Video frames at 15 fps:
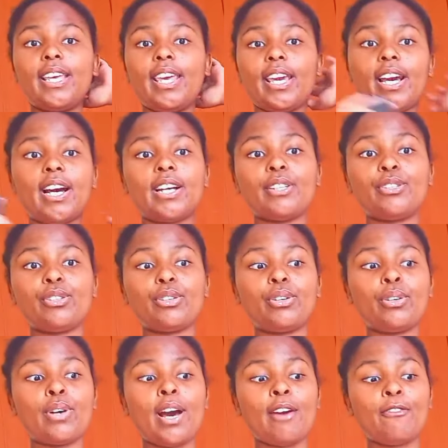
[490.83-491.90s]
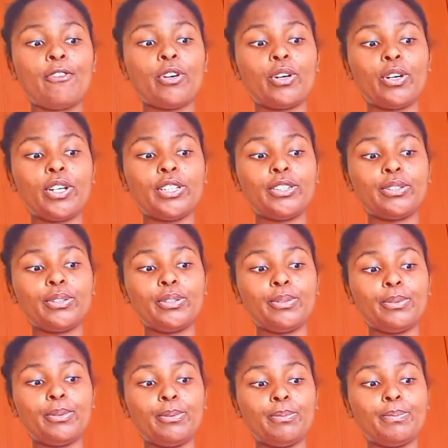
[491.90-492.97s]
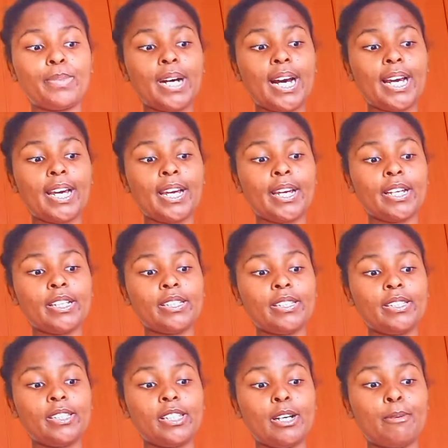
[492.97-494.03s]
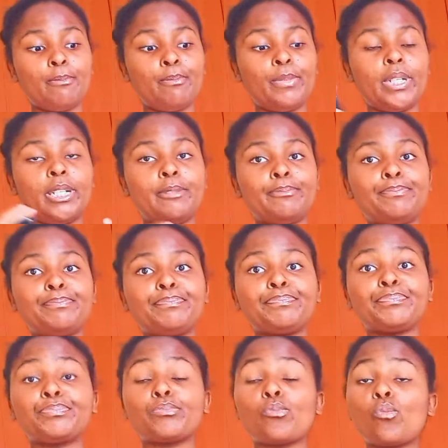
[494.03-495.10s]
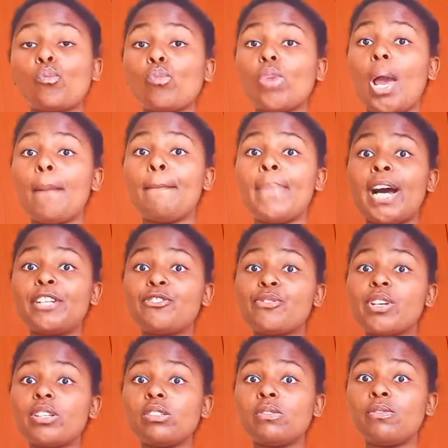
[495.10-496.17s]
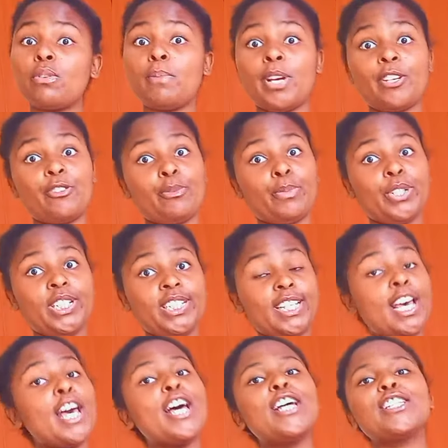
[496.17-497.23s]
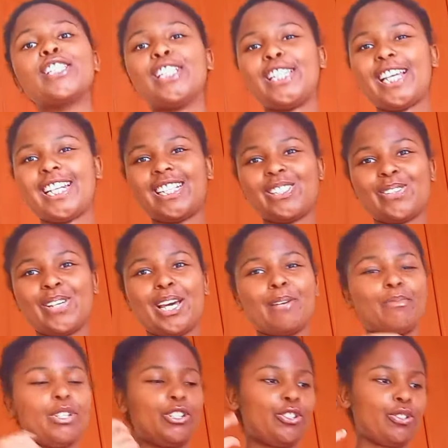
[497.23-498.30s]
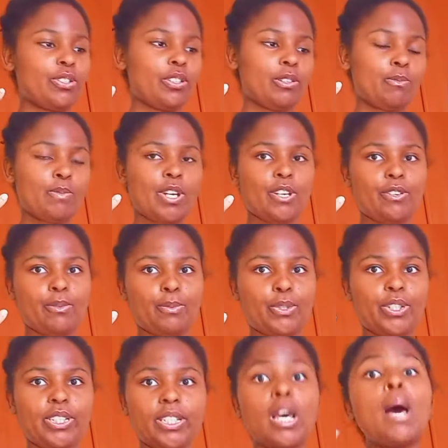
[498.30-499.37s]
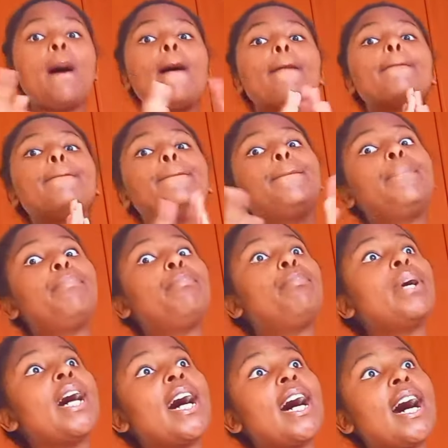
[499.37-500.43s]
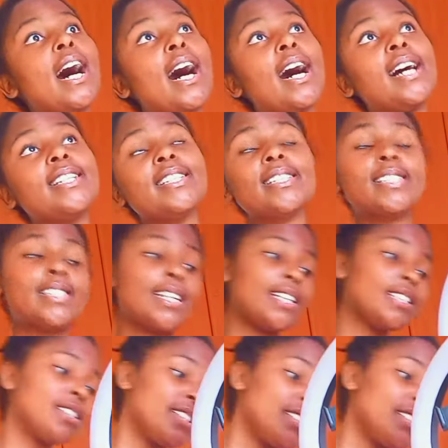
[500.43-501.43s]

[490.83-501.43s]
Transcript: Yeah, so I forgot to buy some batteries for my remote, so that is why I'm not using my remote. But since